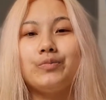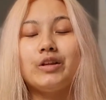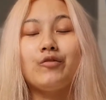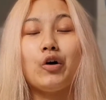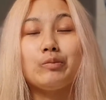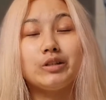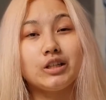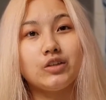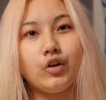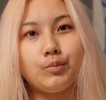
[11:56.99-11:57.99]
the Volume
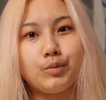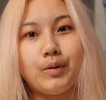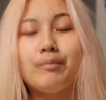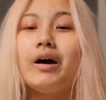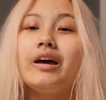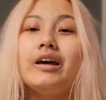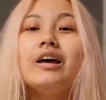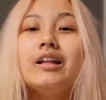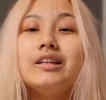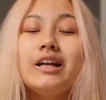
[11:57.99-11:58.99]
6 developer by my
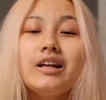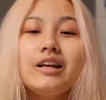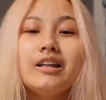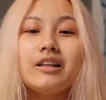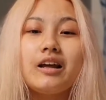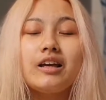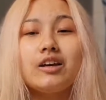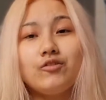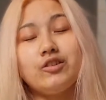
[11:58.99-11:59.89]
Identity, then I can't